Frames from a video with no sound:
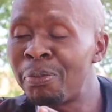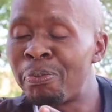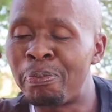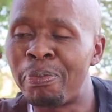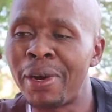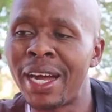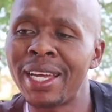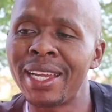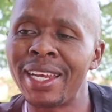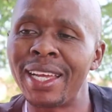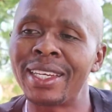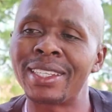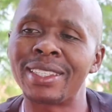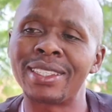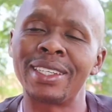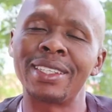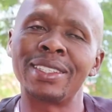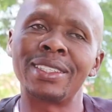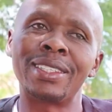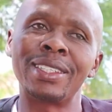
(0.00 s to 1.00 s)
buy like
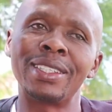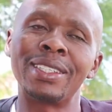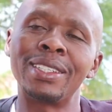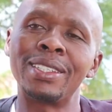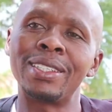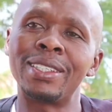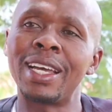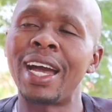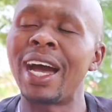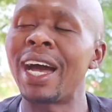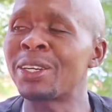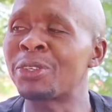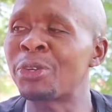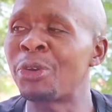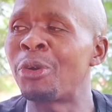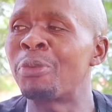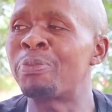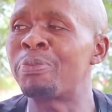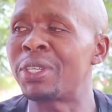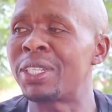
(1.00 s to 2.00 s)
the hard
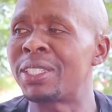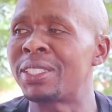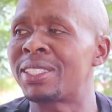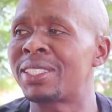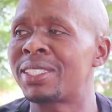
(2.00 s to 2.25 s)
copies.